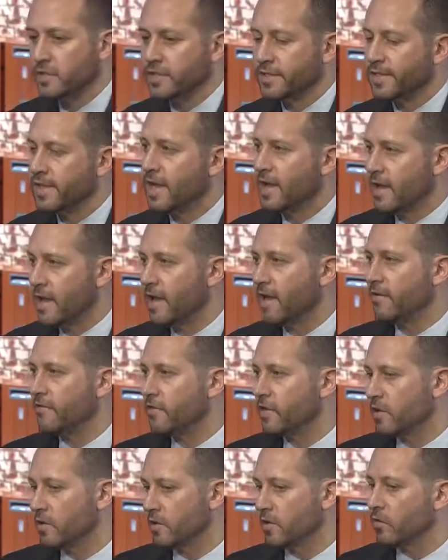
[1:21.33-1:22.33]
does not
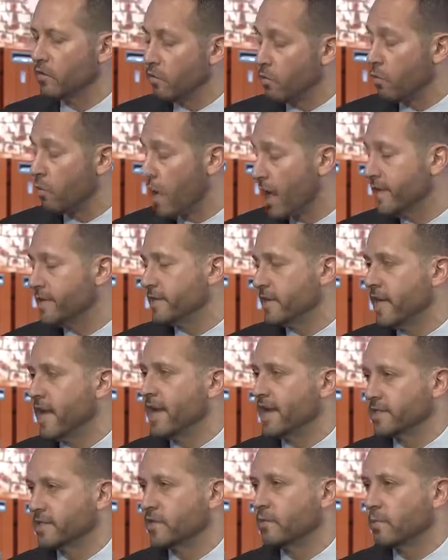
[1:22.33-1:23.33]
have the right to
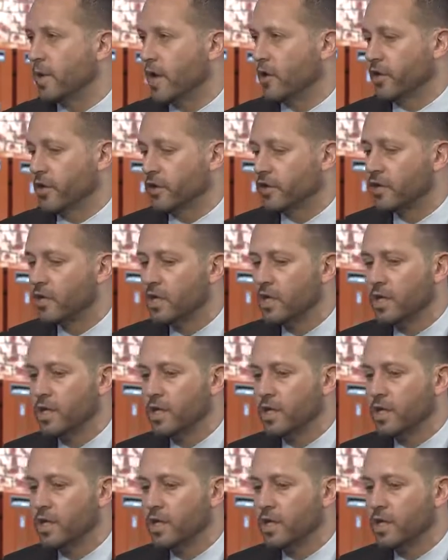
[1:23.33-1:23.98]
ask about it.